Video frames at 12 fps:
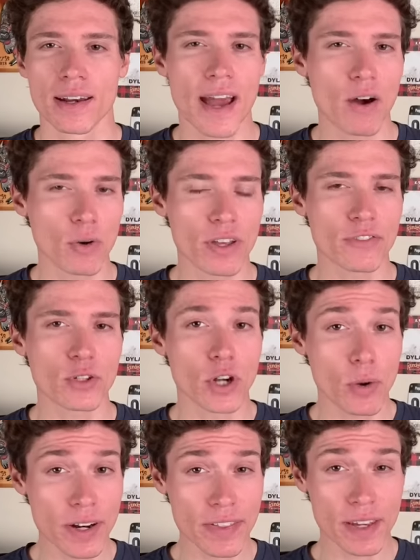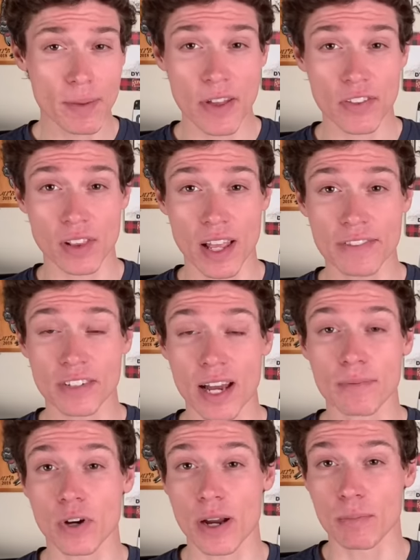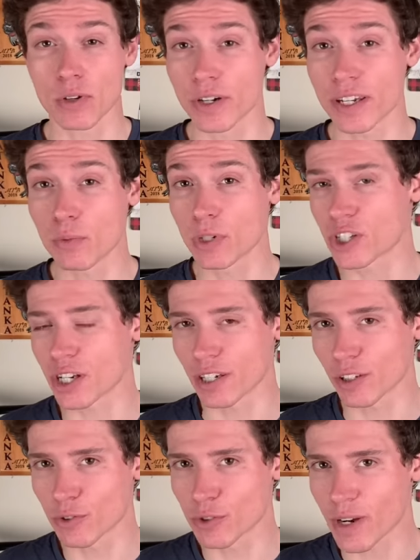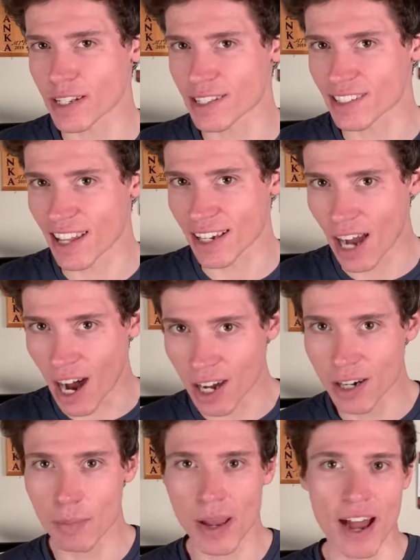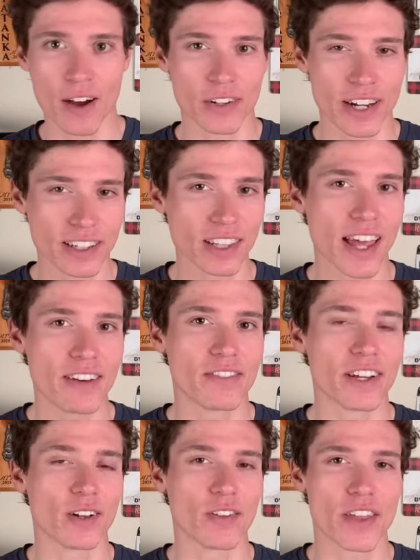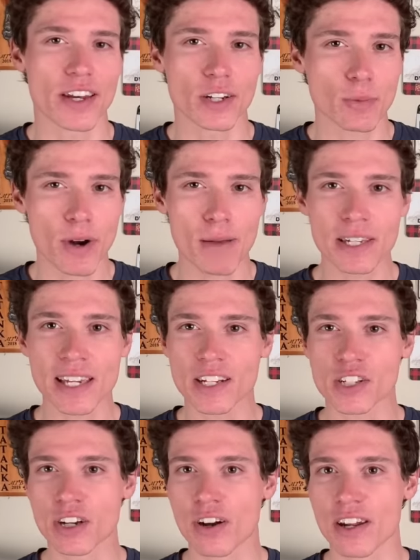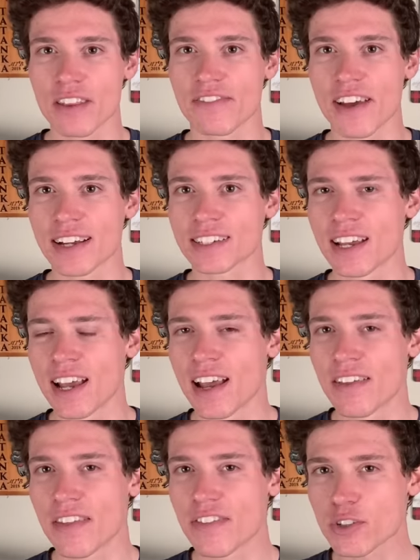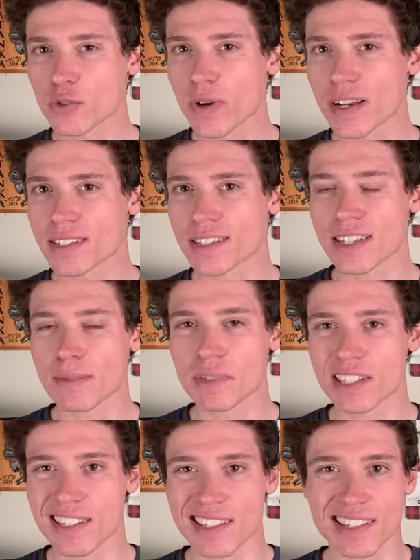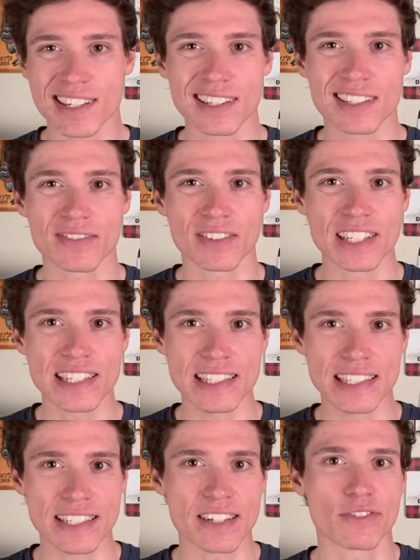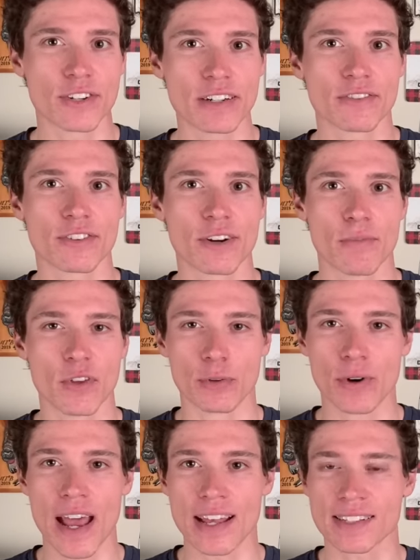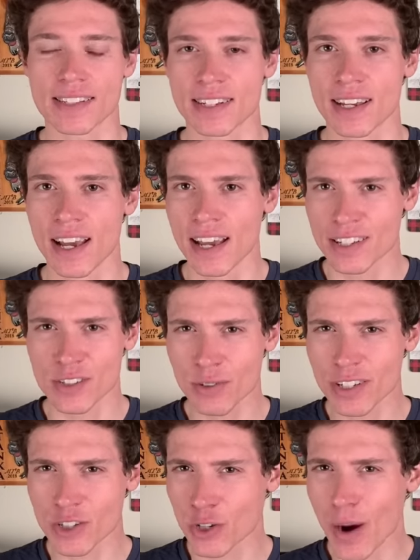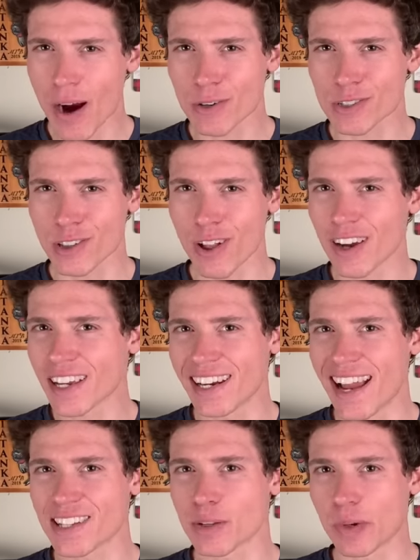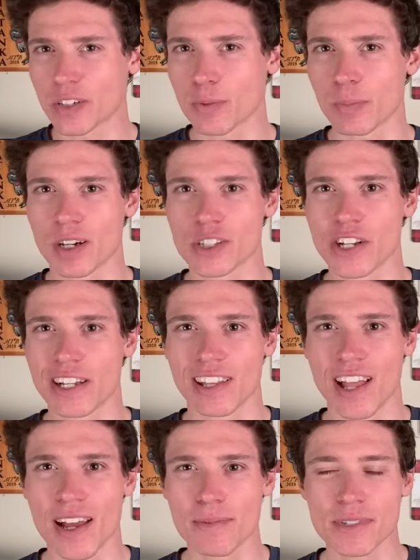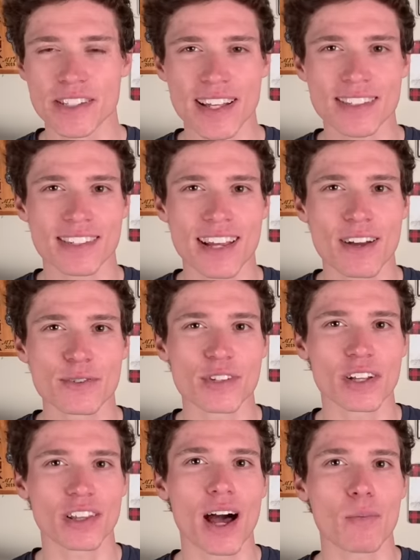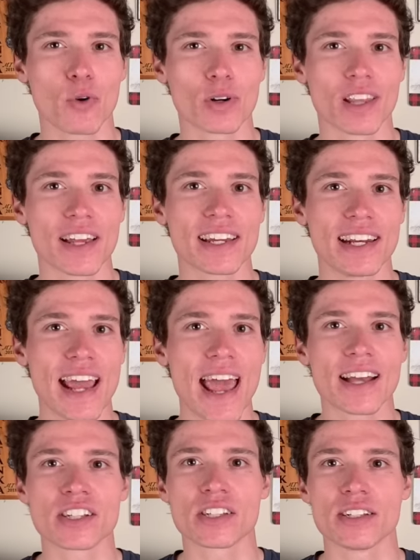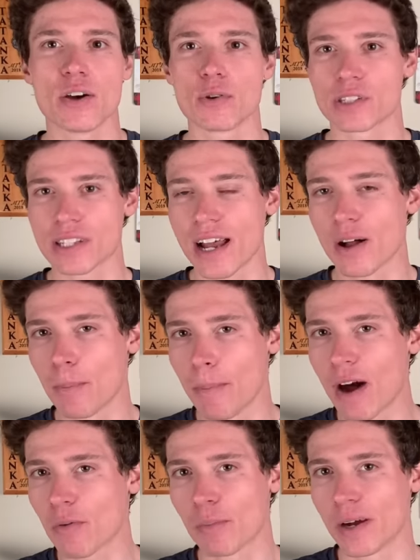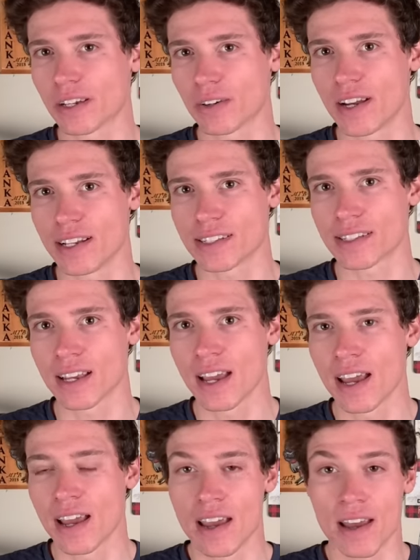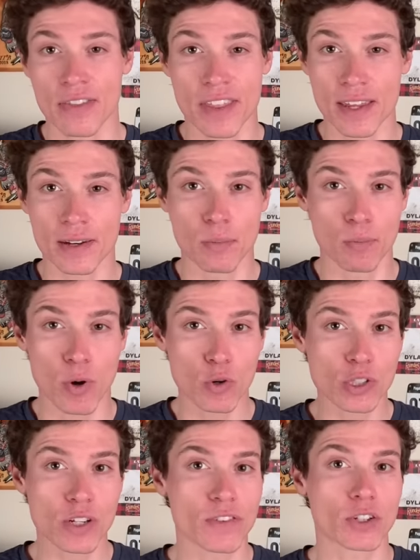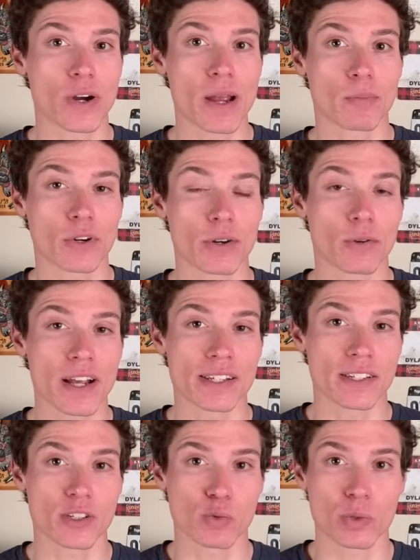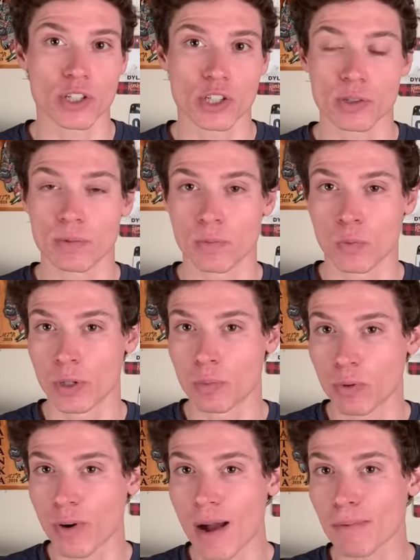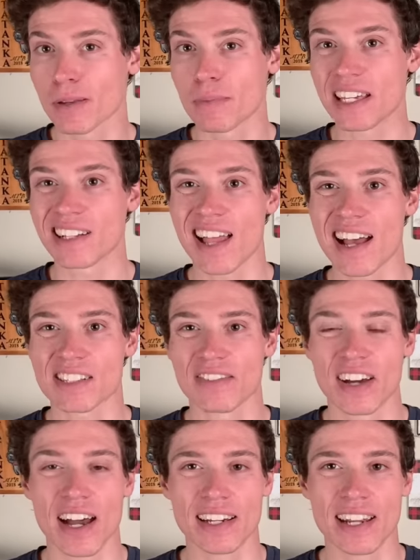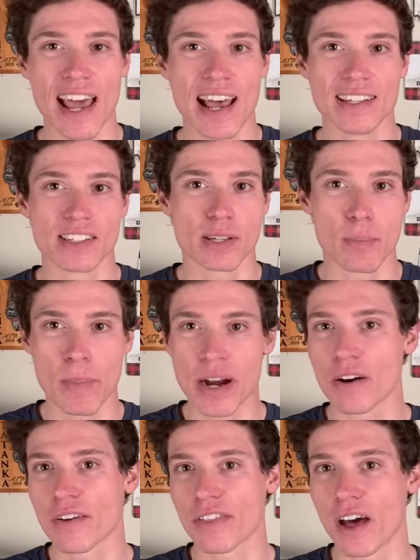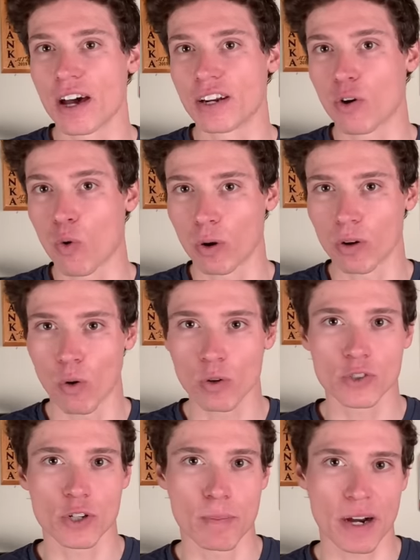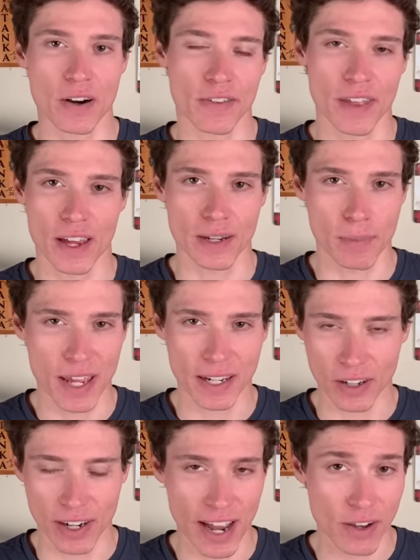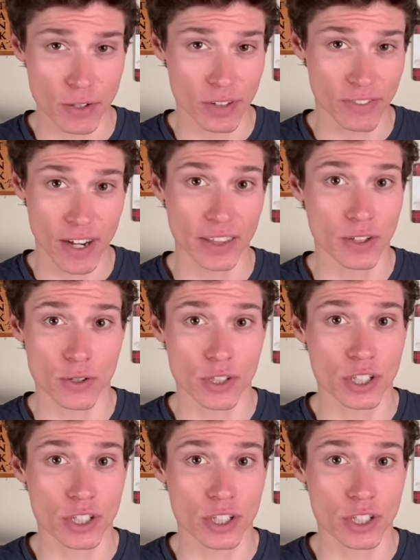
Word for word: Now, if you know anything about the Life Time Grand Prix, which includes races like Unbound and Leadville, then you're probably catching on to the fact that this race seems distinctively different from the rest. It's only two hours long and it has a bunch of punchy climbs. That sounds a lot more like an X C O style mountain bike race than most of the Grand Prix races, which would probably be classified as marathon or ultra marathon, depending on how you define those